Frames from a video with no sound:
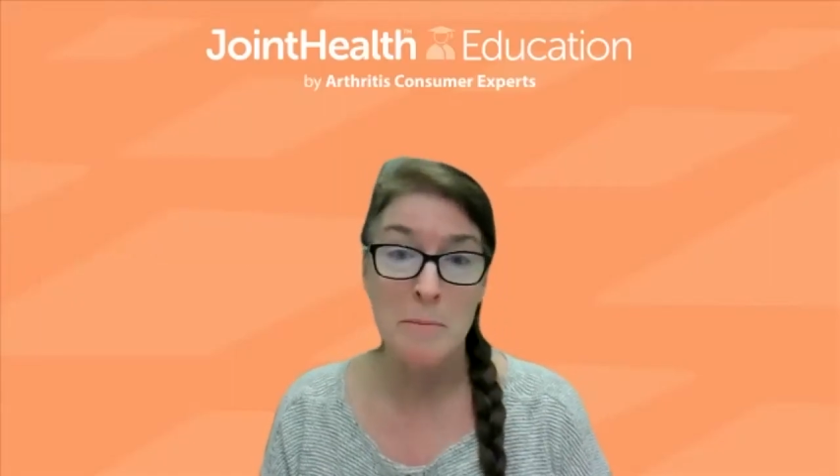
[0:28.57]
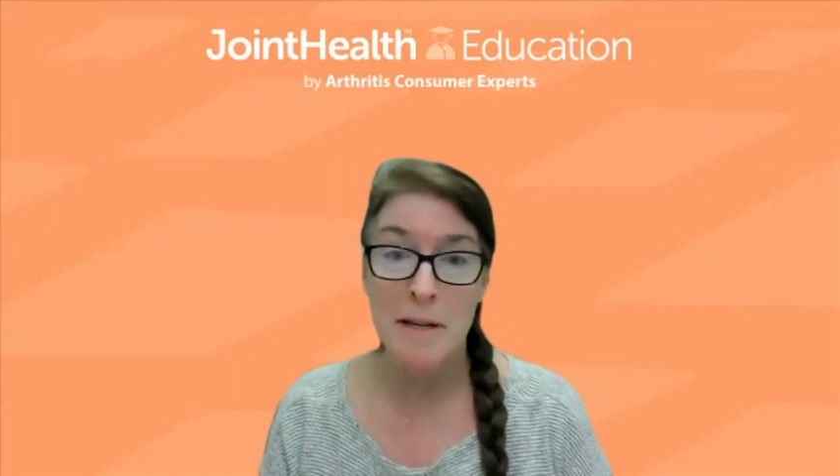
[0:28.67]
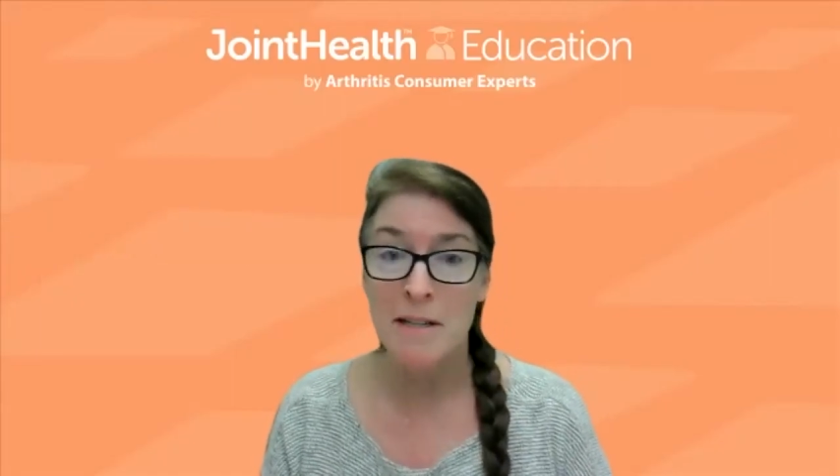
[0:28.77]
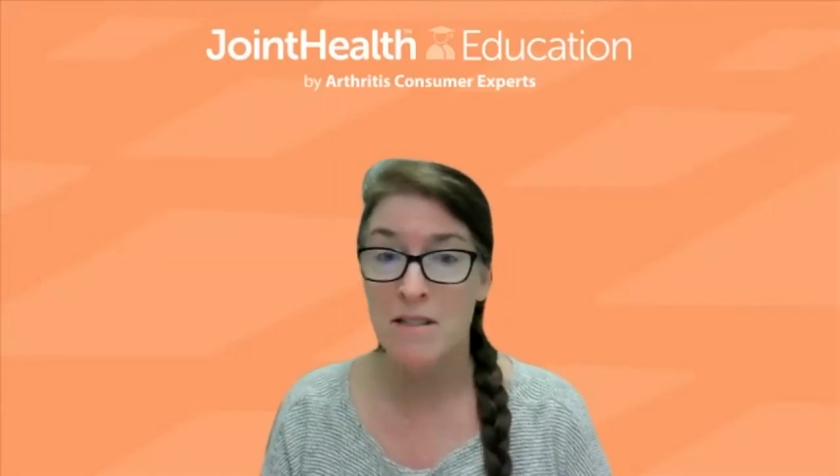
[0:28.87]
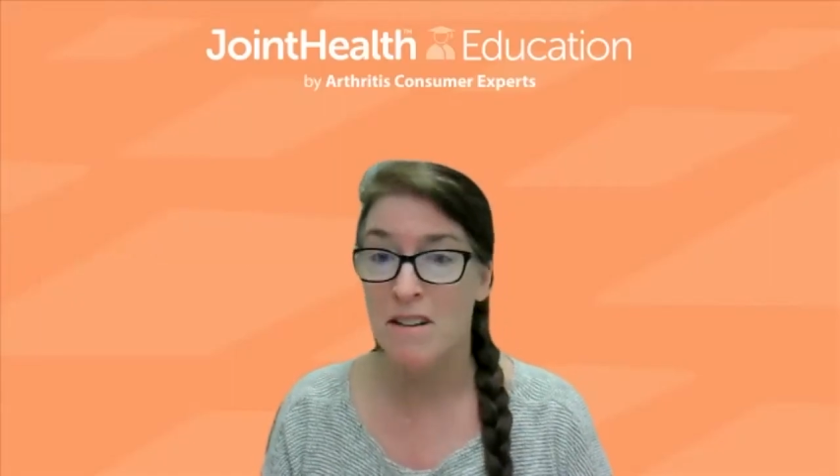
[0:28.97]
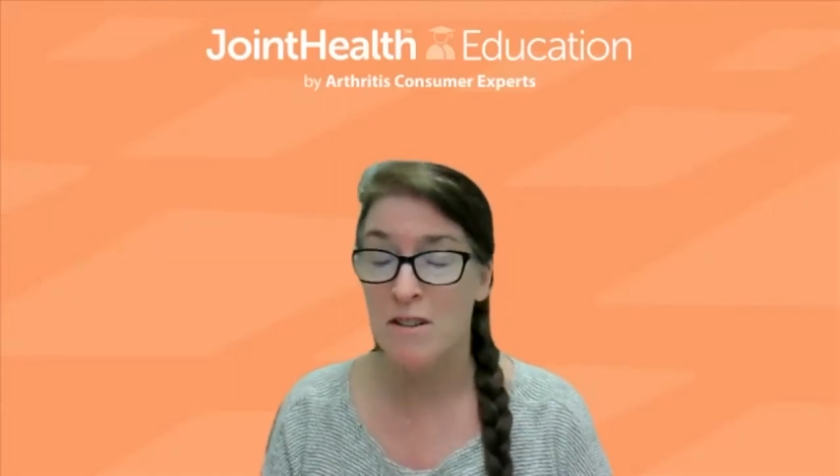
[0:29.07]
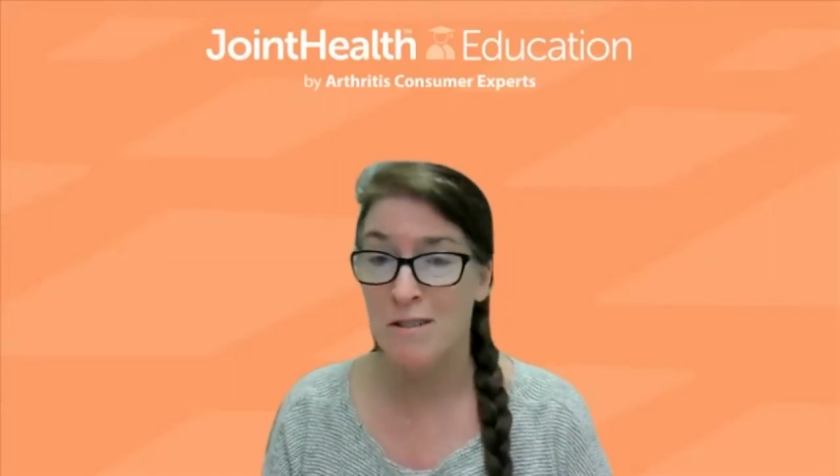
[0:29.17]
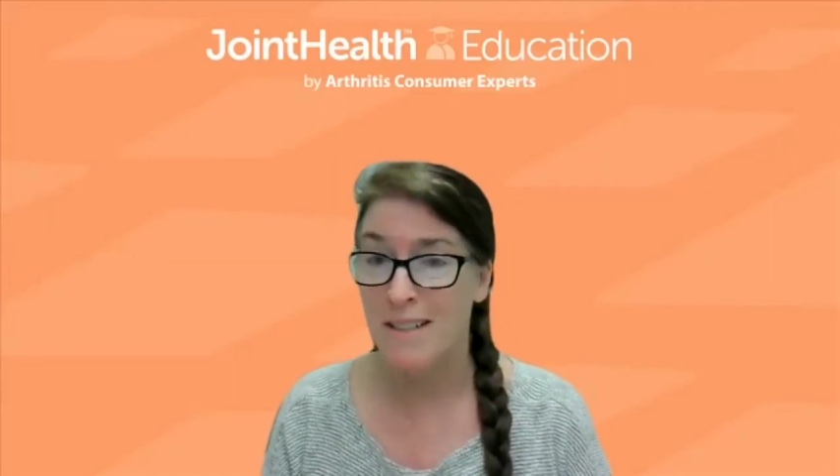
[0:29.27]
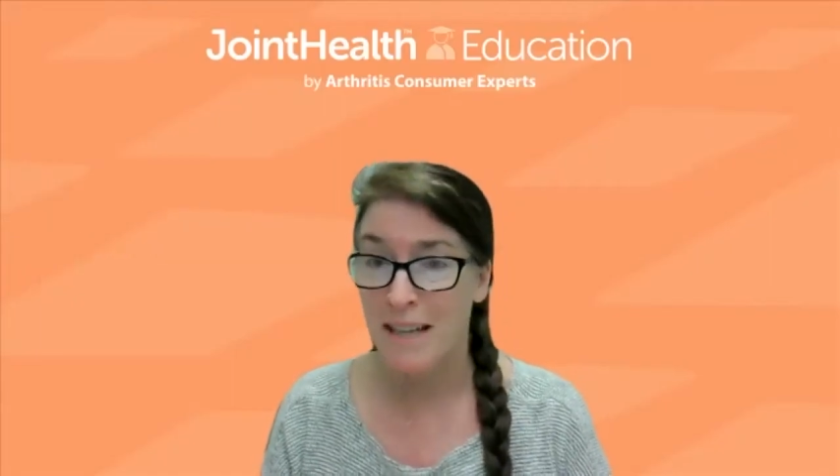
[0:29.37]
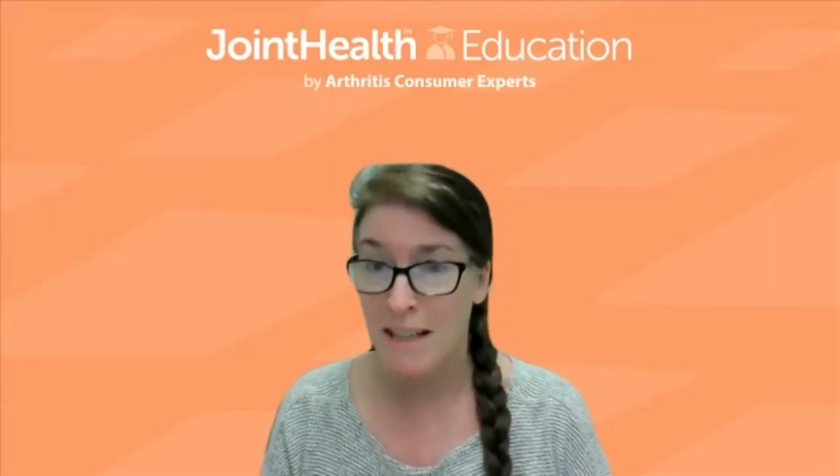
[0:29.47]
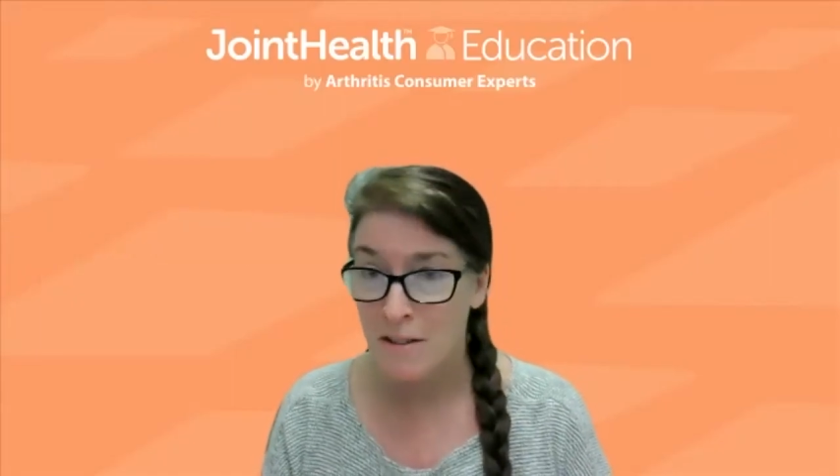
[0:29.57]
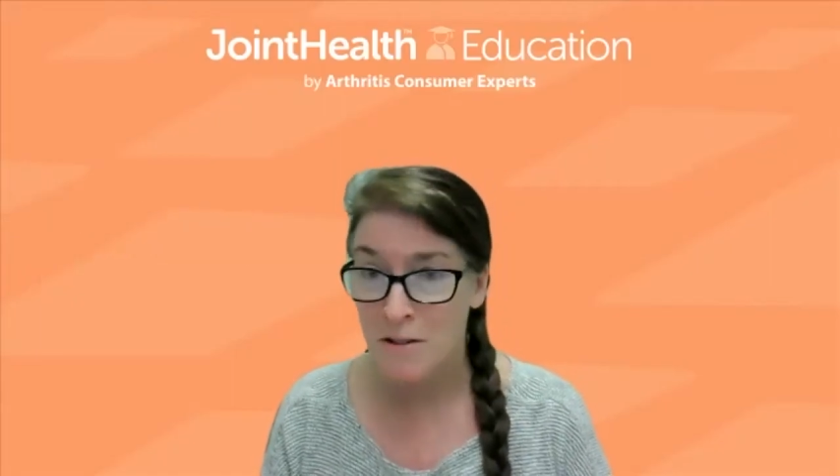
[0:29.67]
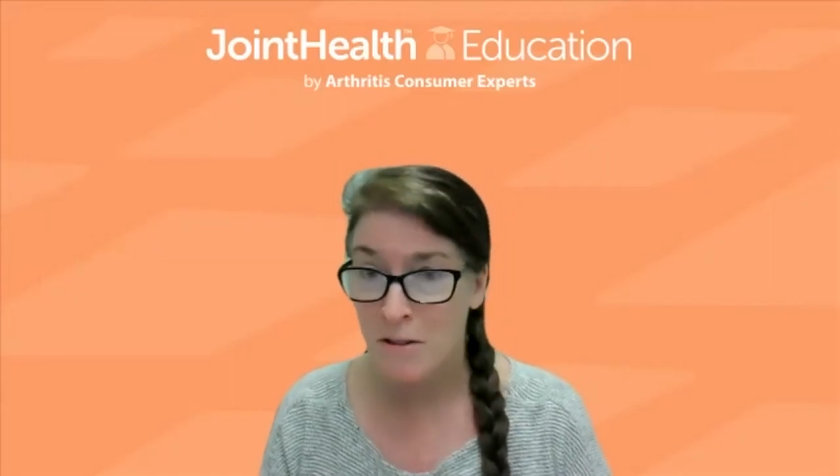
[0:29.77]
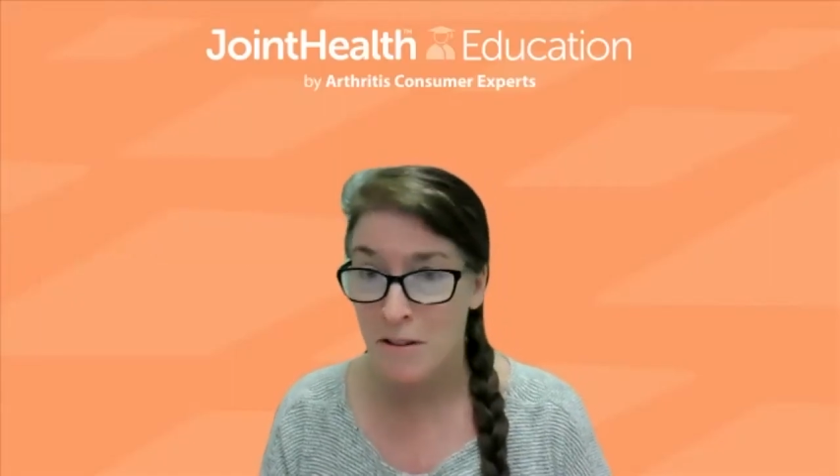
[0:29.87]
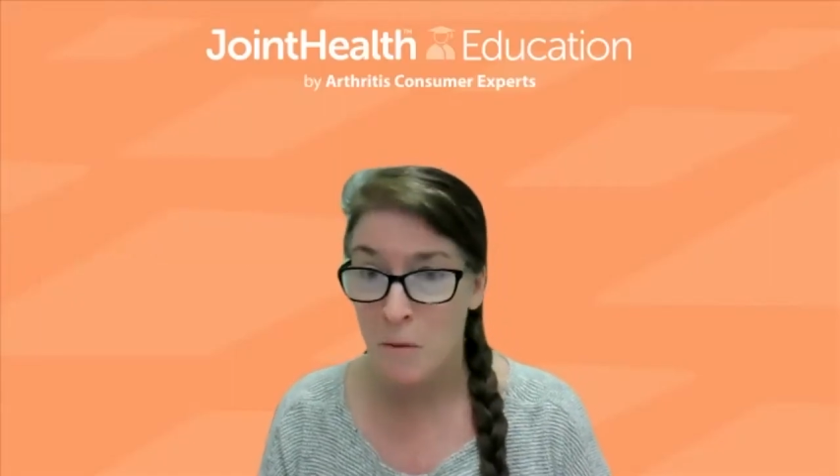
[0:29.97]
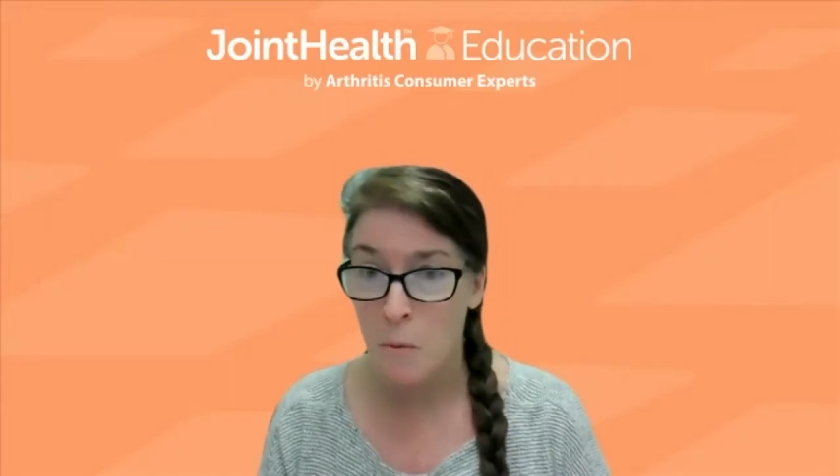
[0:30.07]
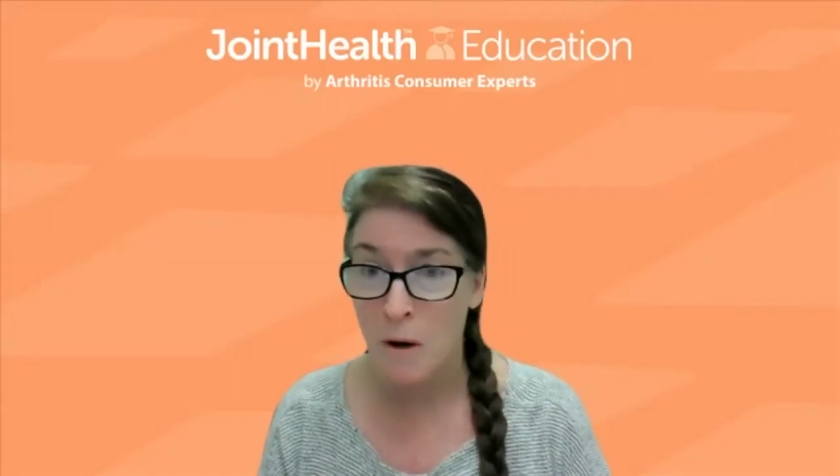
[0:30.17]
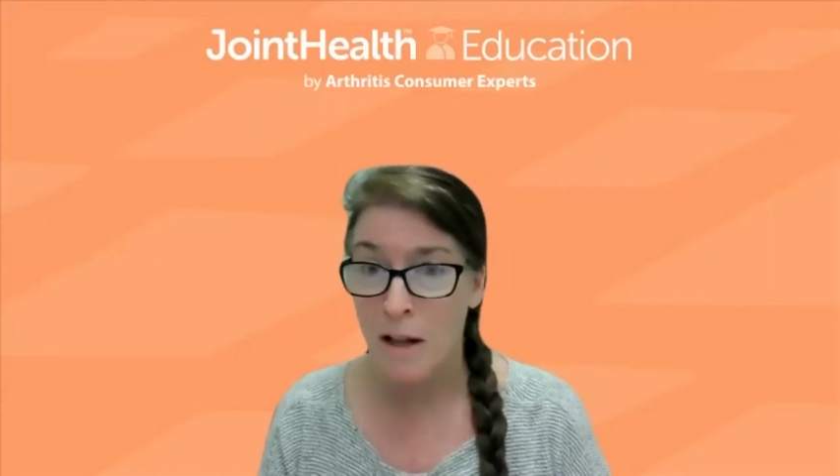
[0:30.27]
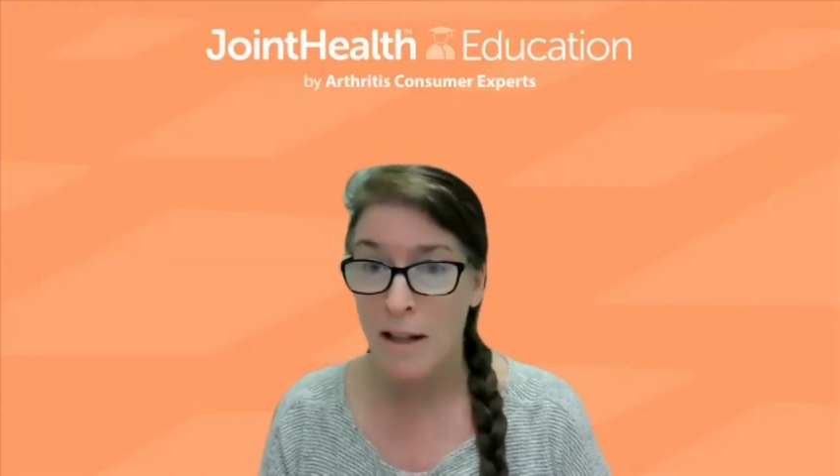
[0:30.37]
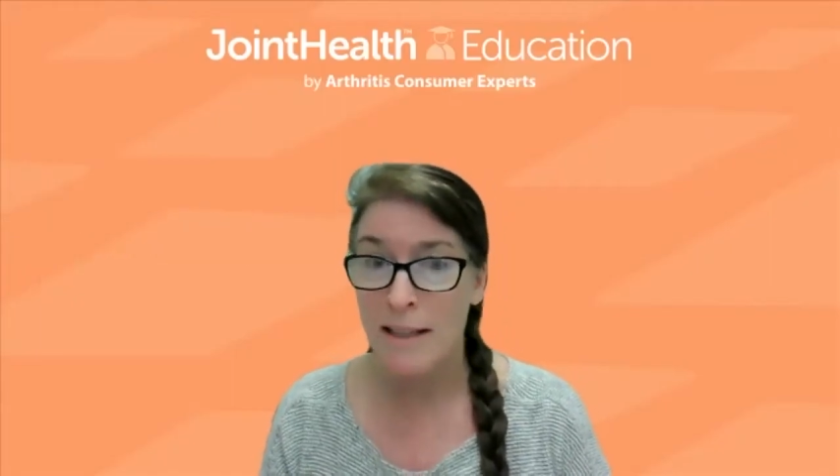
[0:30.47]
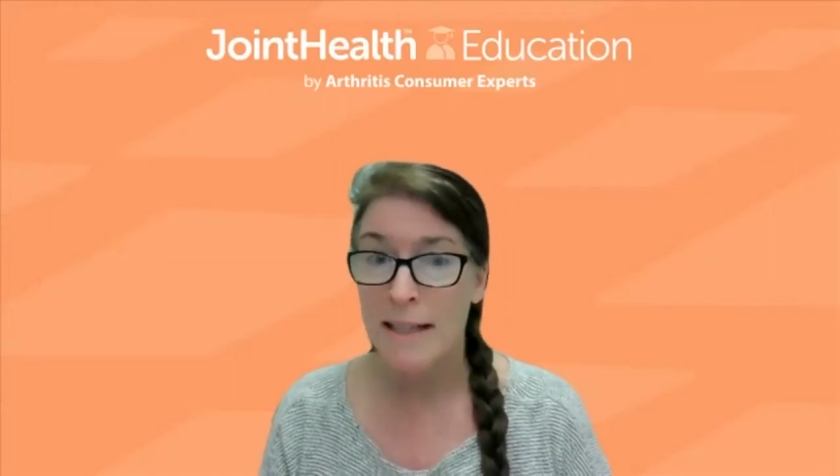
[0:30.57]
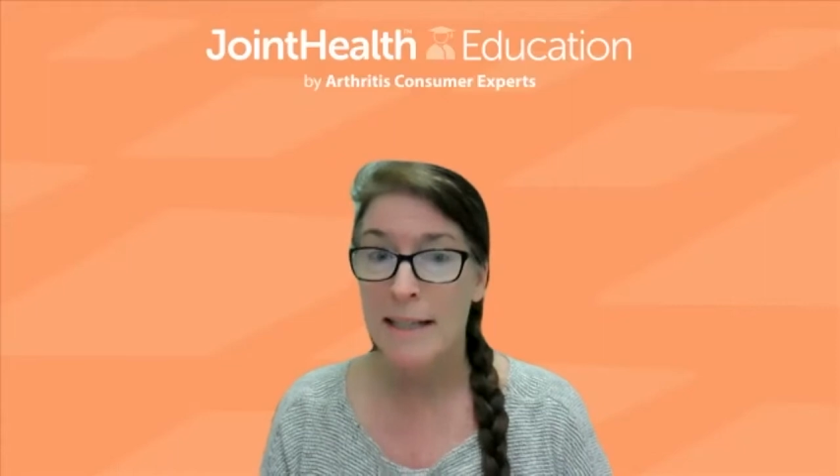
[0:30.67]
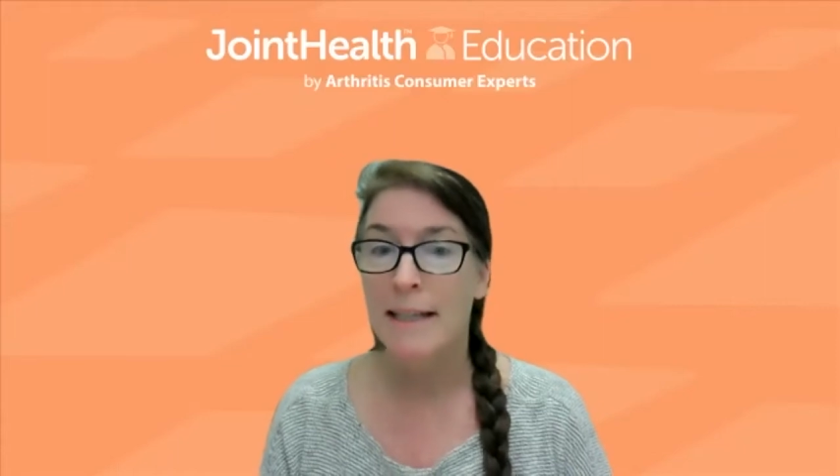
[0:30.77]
minutes on your calendar on the wall.